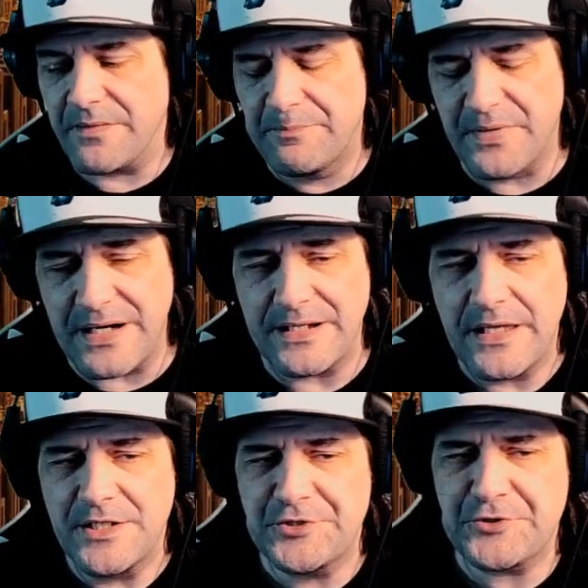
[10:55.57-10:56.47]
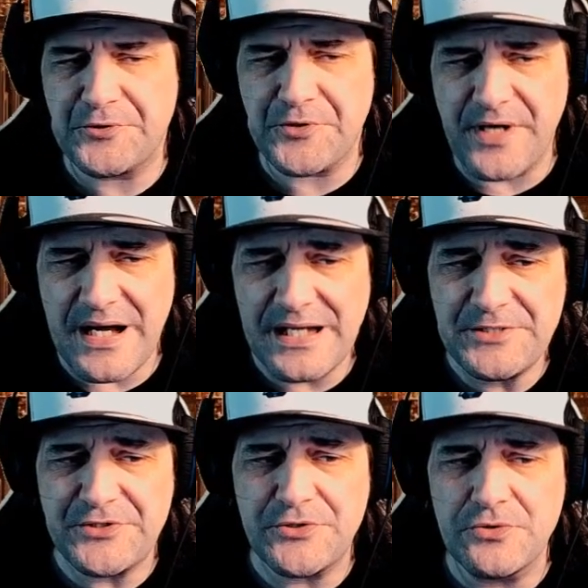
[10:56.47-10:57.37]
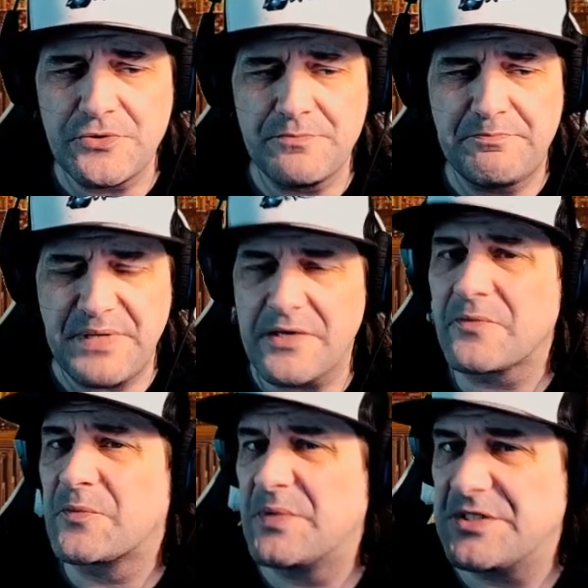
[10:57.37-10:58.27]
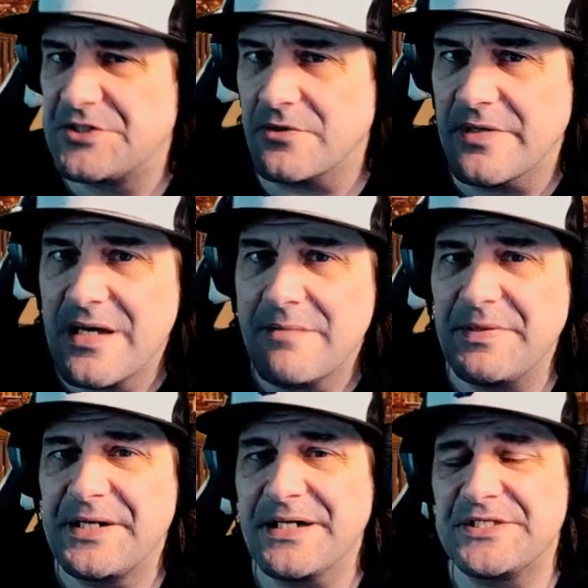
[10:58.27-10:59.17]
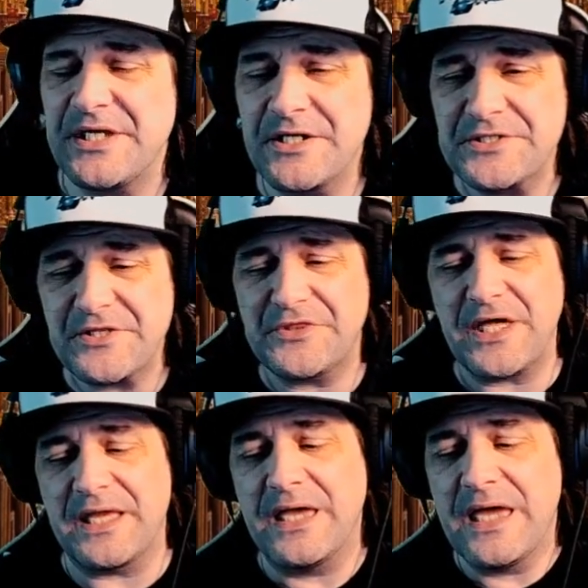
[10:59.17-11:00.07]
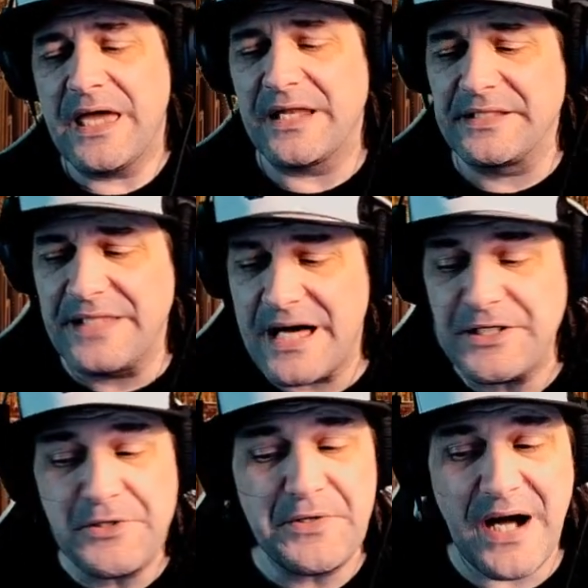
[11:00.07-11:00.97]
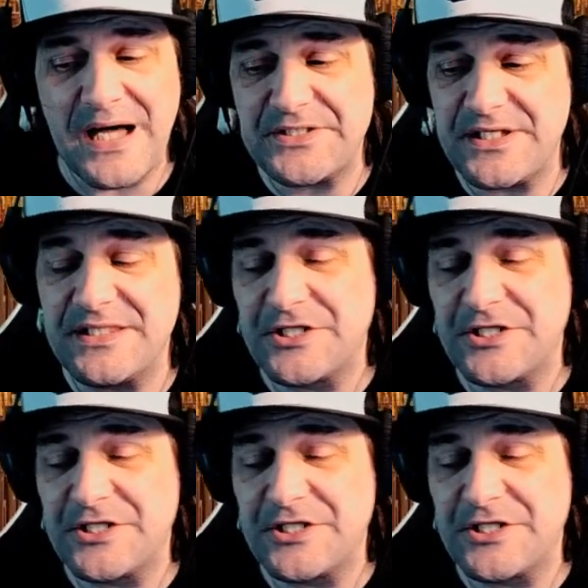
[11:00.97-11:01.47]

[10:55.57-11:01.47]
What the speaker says: But try to be original, because here's the thing, and a lot of you guys in the